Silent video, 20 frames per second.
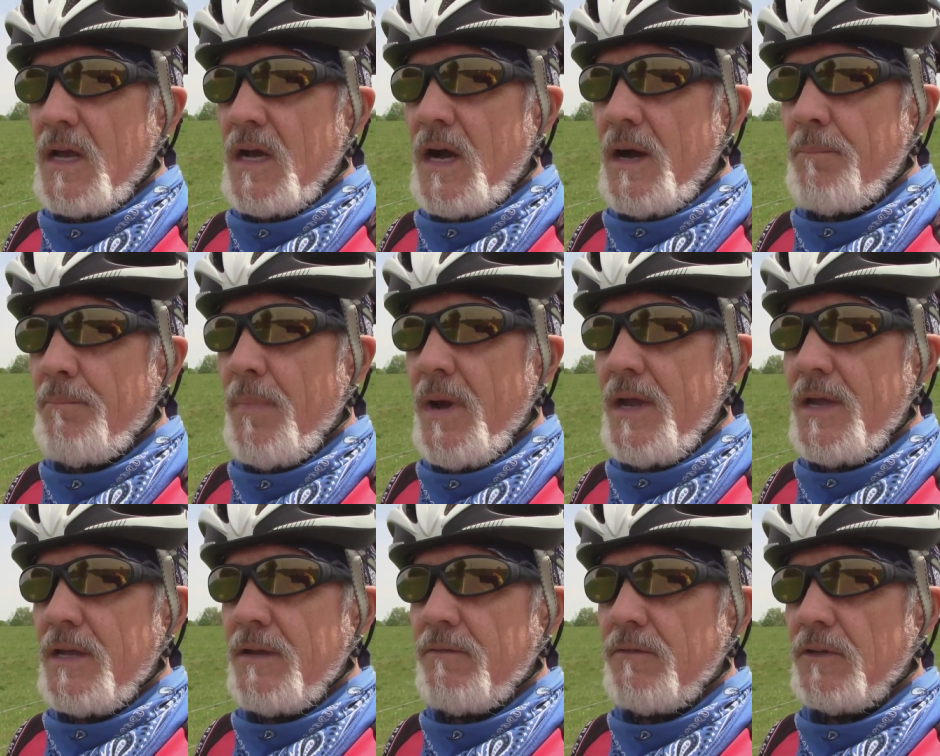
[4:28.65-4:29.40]
I
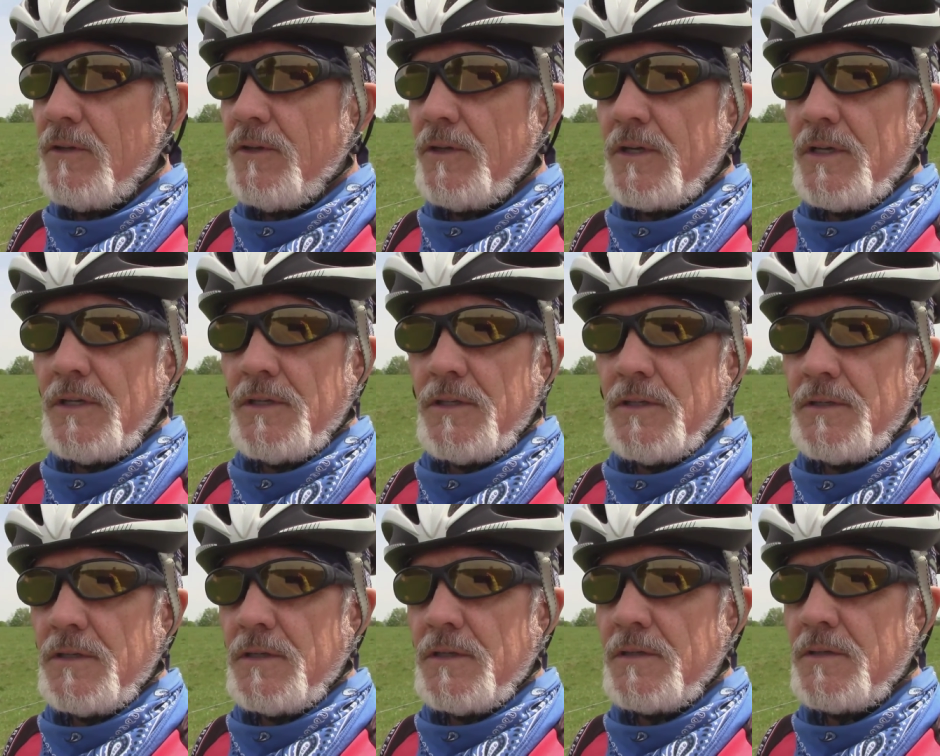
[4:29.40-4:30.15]
may even look
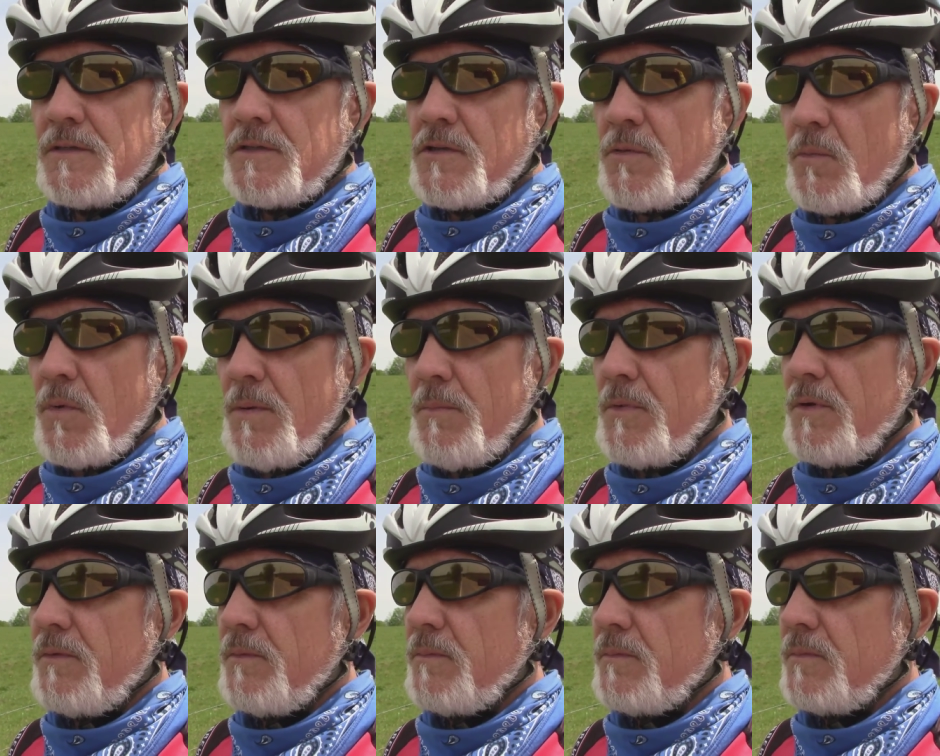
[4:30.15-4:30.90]
into
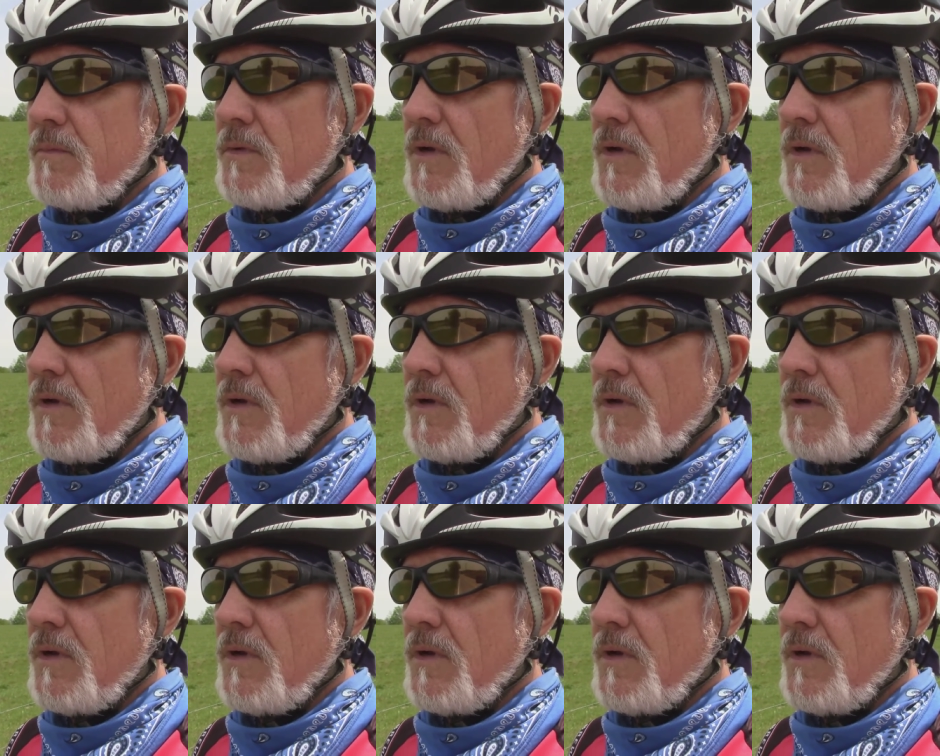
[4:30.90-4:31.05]
swimming